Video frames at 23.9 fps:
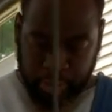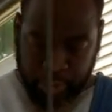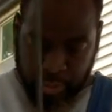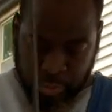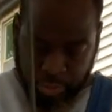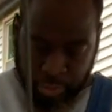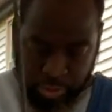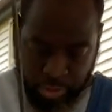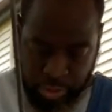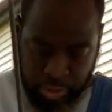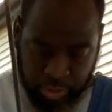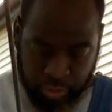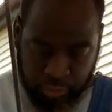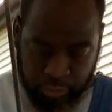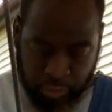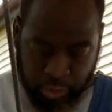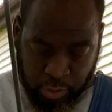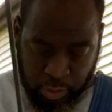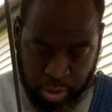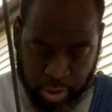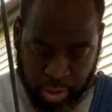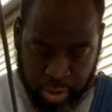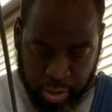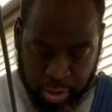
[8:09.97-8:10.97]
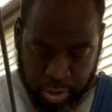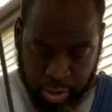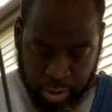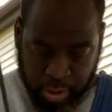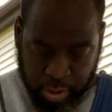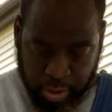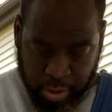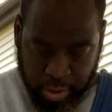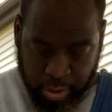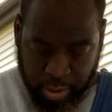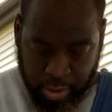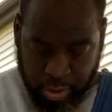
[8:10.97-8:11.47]
used to draw
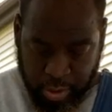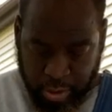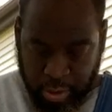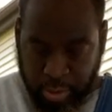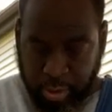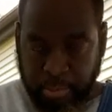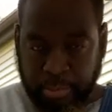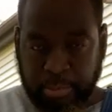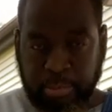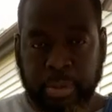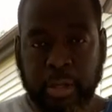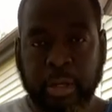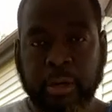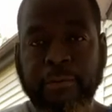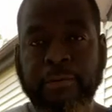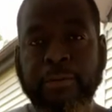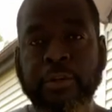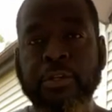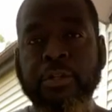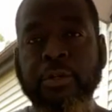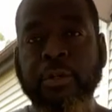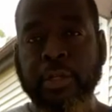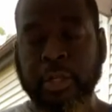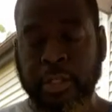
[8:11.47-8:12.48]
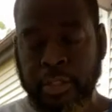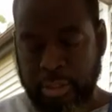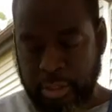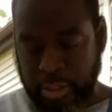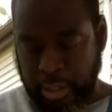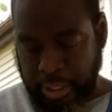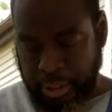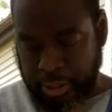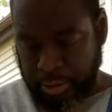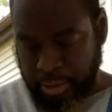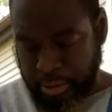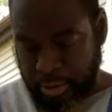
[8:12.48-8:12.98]
beneficial
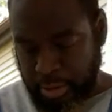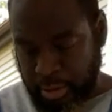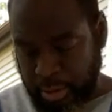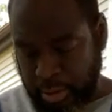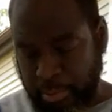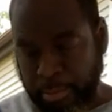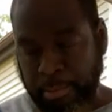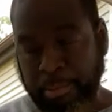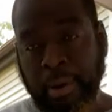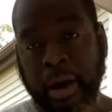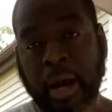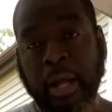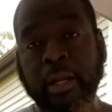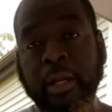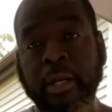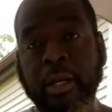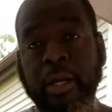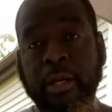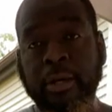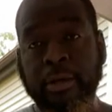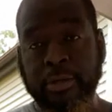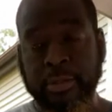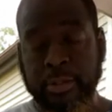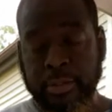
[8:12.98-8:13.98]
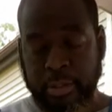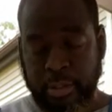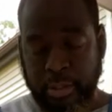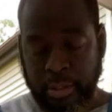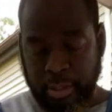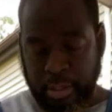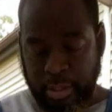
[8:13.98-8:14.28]
insects, pollinators.